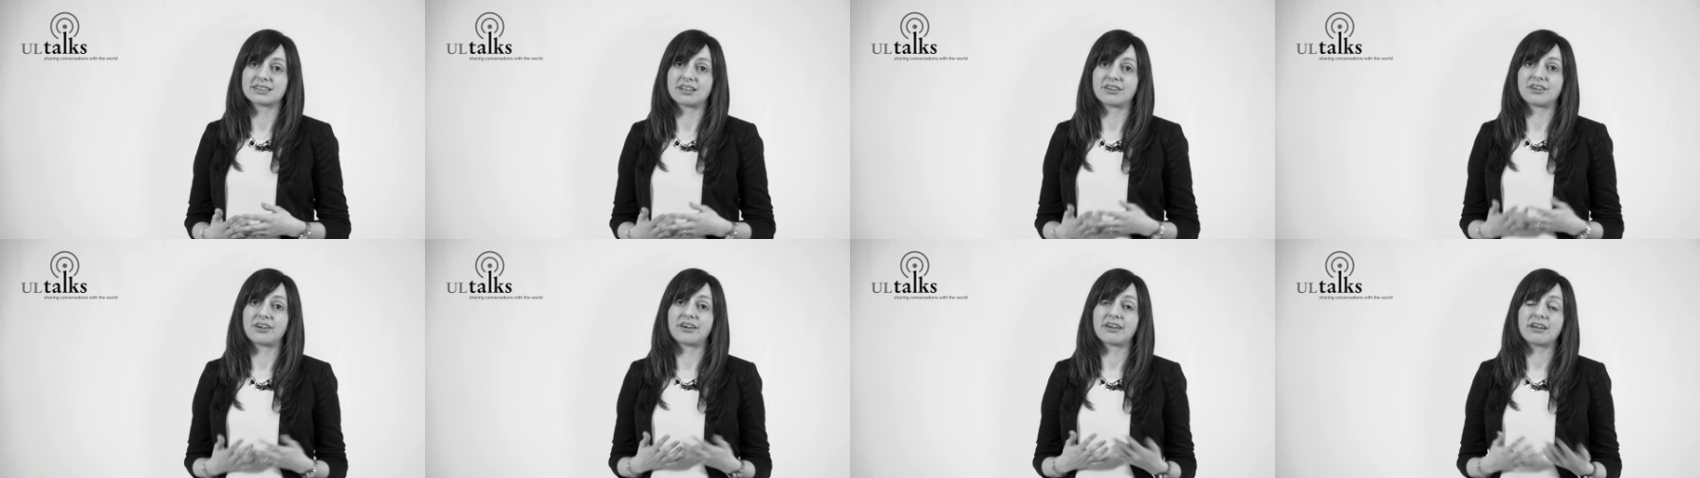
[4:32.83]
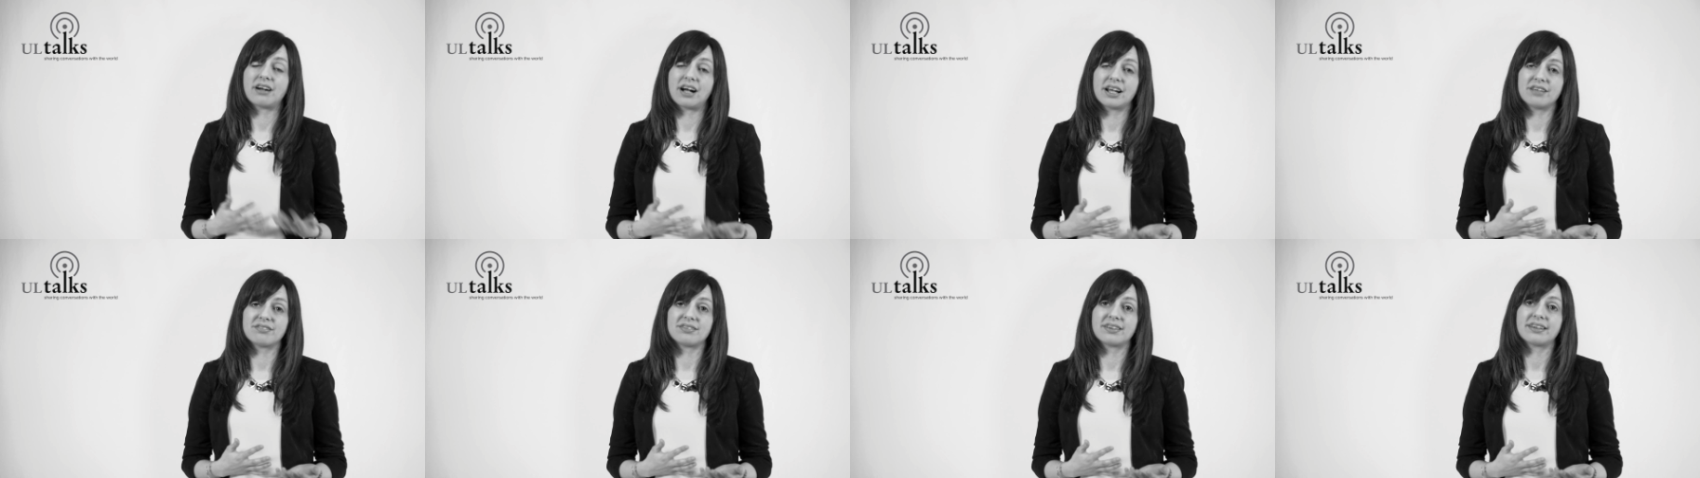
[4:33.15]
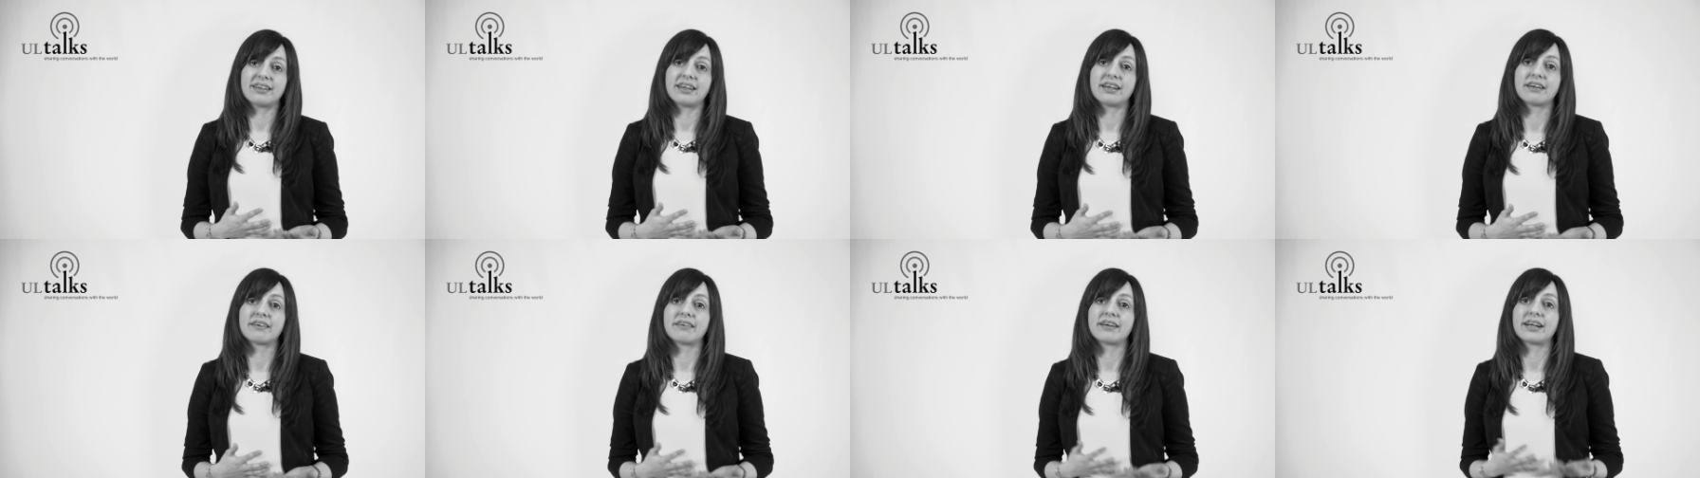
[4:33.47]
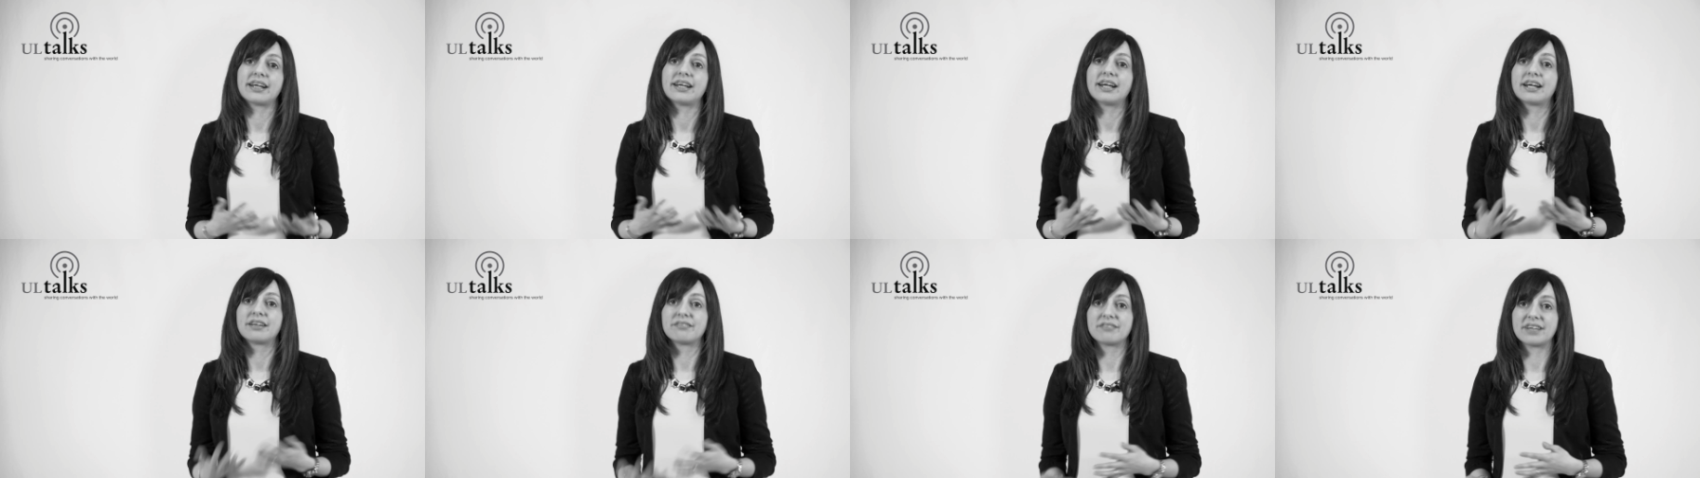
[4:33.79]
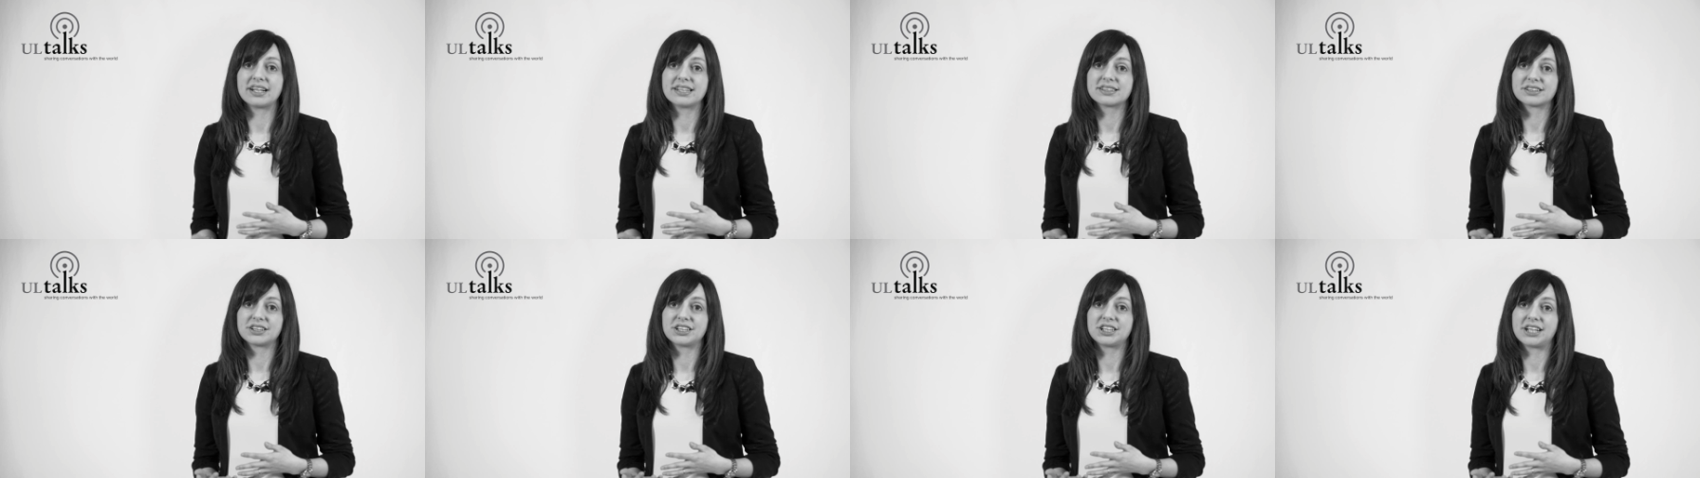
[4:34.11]
on archival theory and
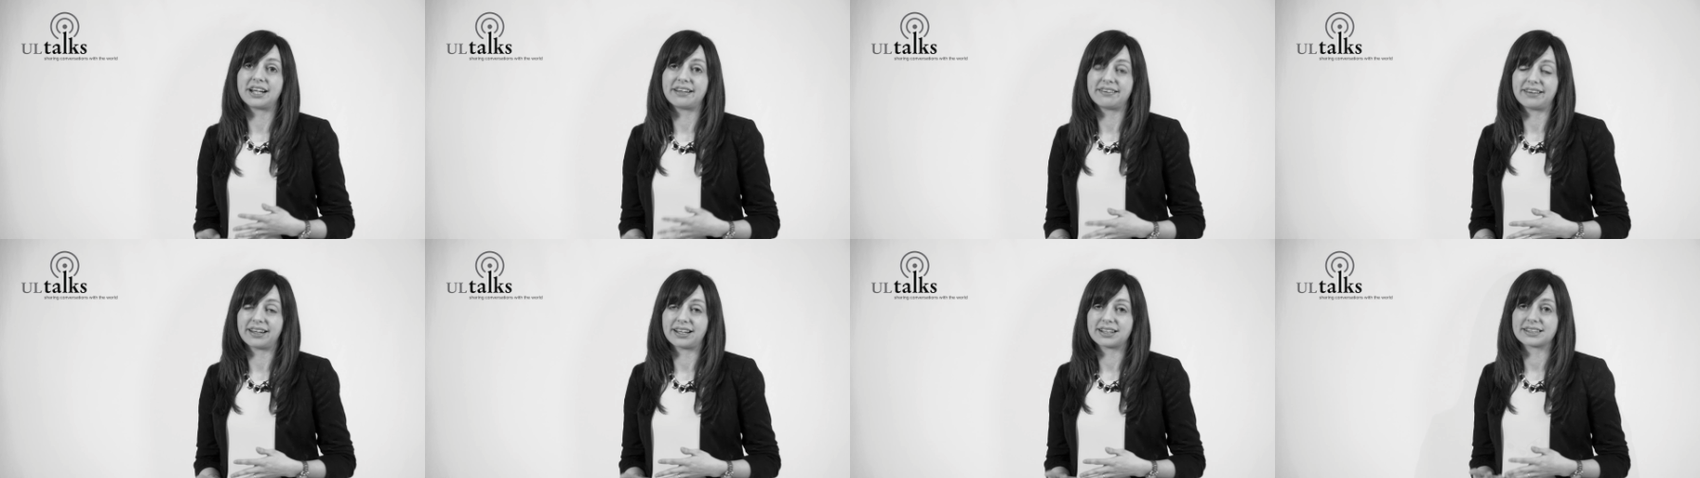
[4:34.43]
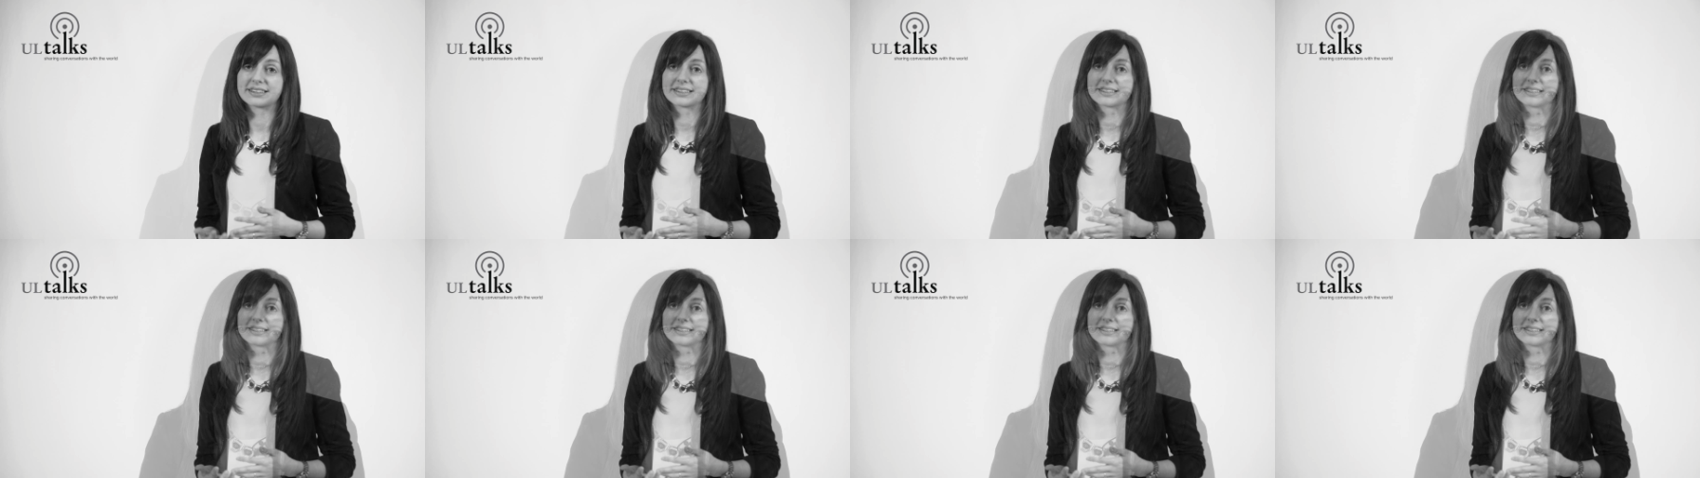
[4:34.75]
research ethics.